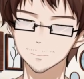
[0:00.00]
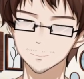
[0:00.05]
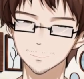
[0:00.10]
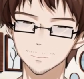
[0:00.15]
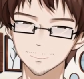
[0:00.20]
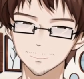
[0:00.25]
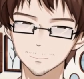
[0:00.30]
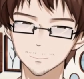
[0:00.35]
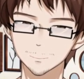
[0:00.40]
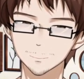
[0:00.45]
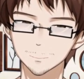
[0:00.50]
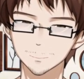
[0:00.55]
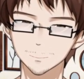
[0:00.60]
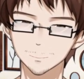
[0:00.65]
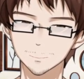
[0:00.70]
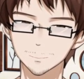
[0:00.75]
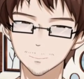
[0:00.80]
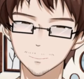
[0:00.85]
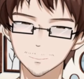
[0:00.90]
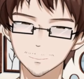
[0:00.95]
this
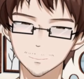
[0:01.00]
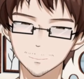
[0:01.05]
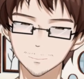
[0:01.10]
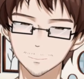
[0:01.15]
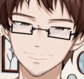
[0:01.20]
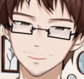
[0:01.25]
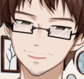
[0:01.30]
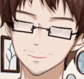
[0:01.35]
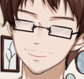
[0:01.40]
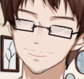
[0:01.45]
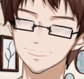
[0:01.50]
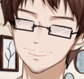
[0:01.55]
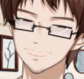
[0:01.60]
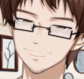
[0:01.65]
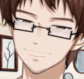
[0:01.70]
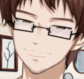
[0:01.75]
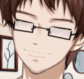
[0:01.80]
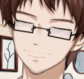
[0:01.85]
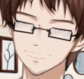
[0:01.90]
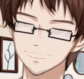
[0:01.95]
stream later,